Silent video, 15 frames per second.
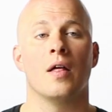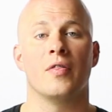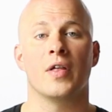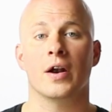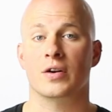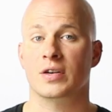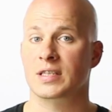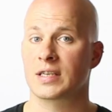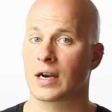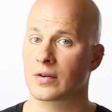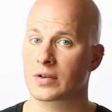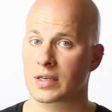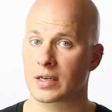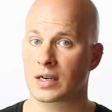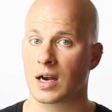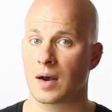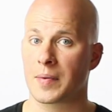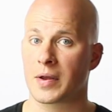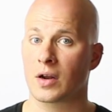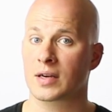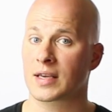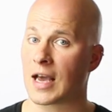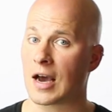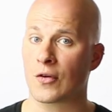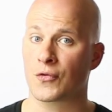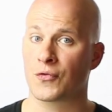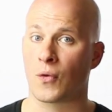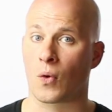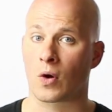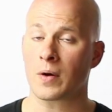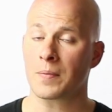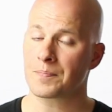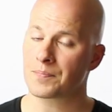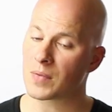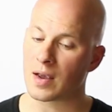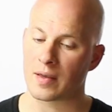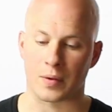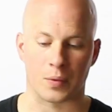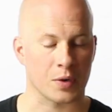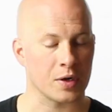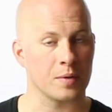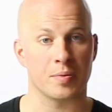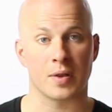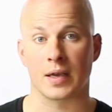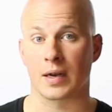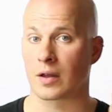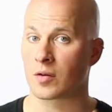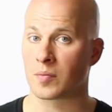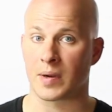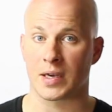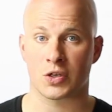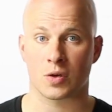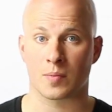Then our snare is going to come in on count 4, and then we're going to play another bass